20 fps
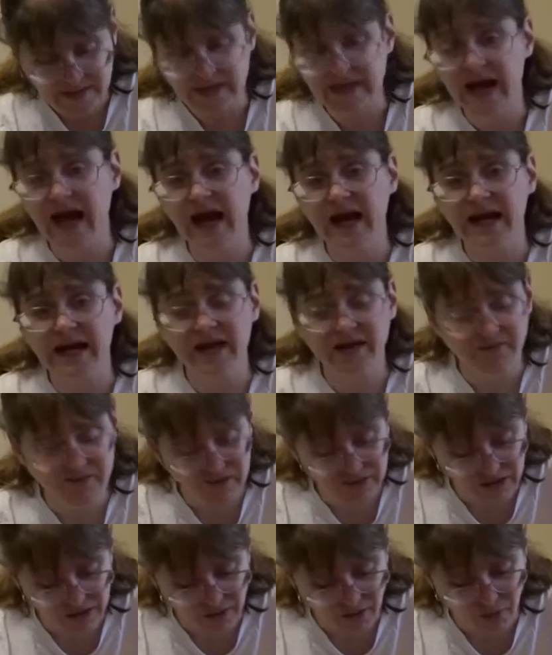Not
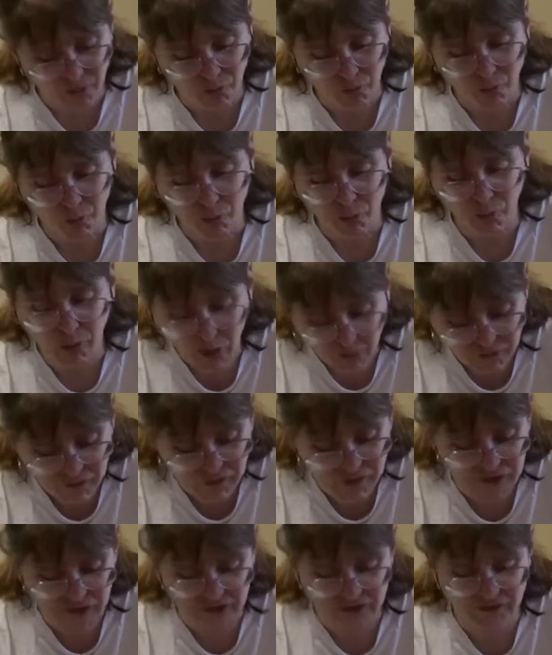even a
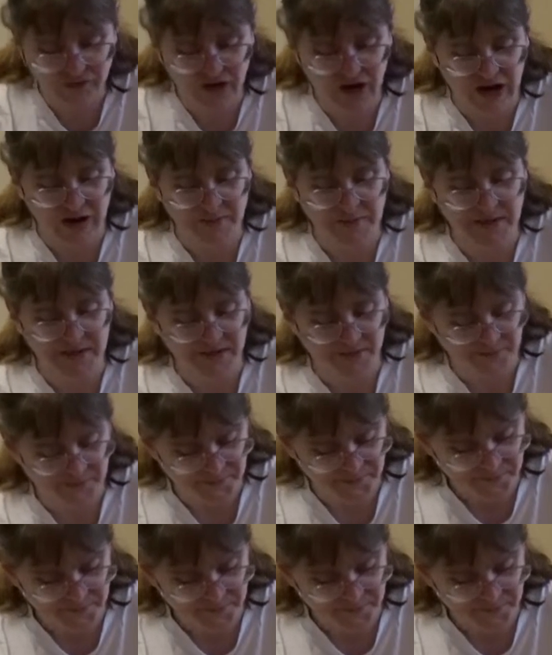wolf could have caught me.